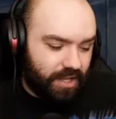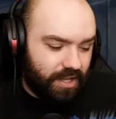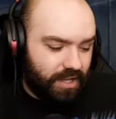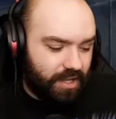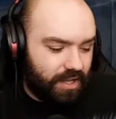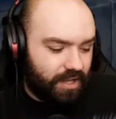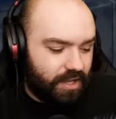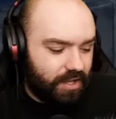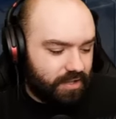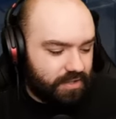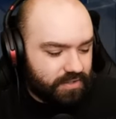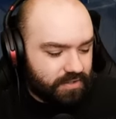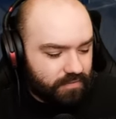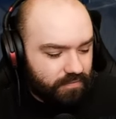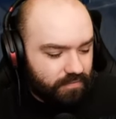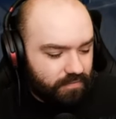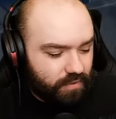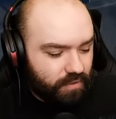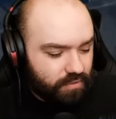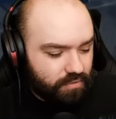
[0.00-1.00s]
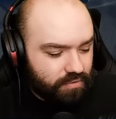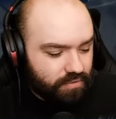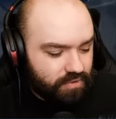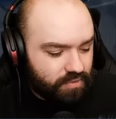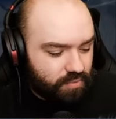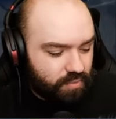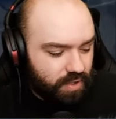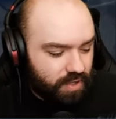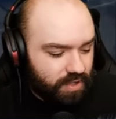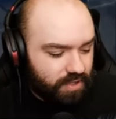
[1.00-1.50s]
Ah, it's a Vault
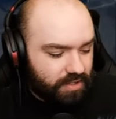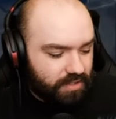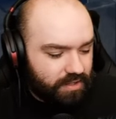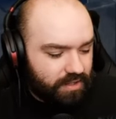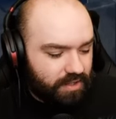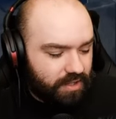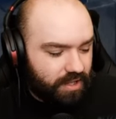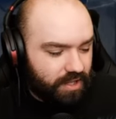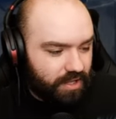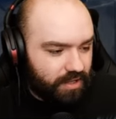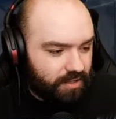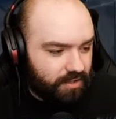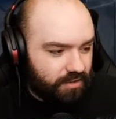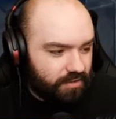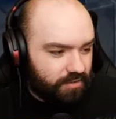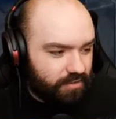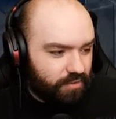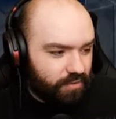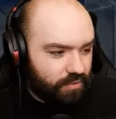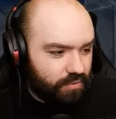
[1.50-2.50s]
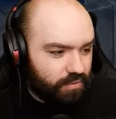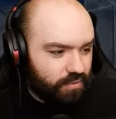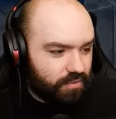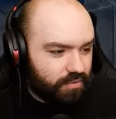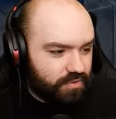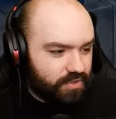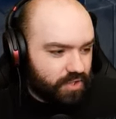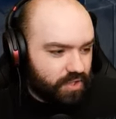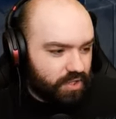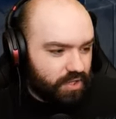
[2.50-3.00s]
Dweller thing.
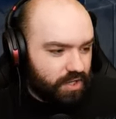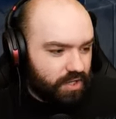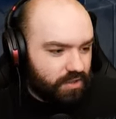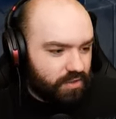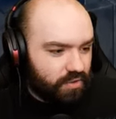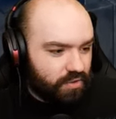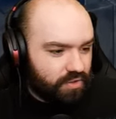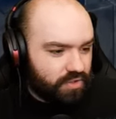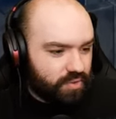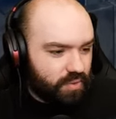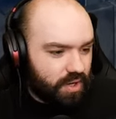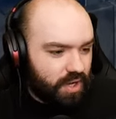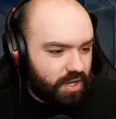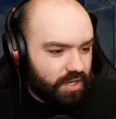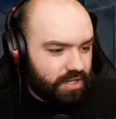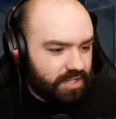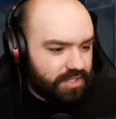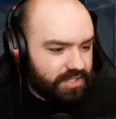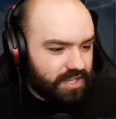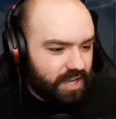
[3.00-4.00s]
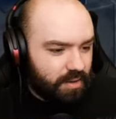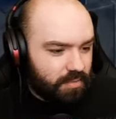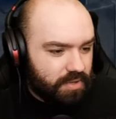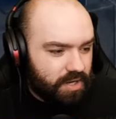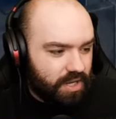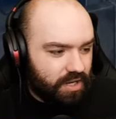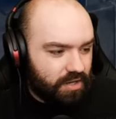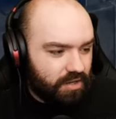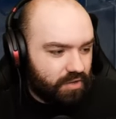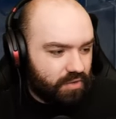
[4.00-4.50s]
Cool. So you need those who are
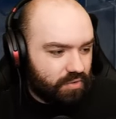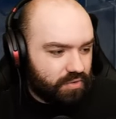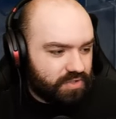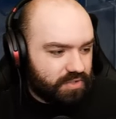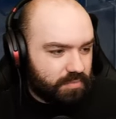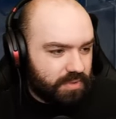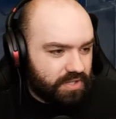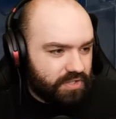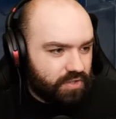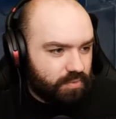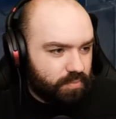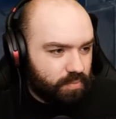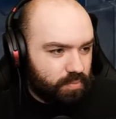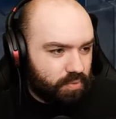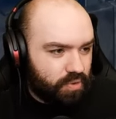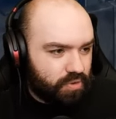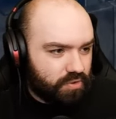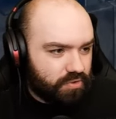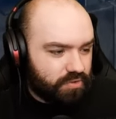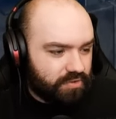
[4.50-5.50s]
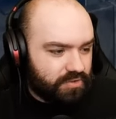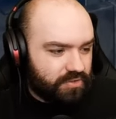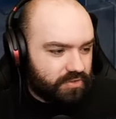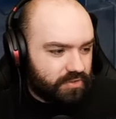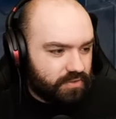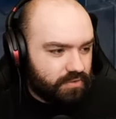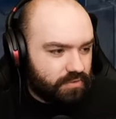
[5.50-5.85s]
uncontaminated in order to make super mutants.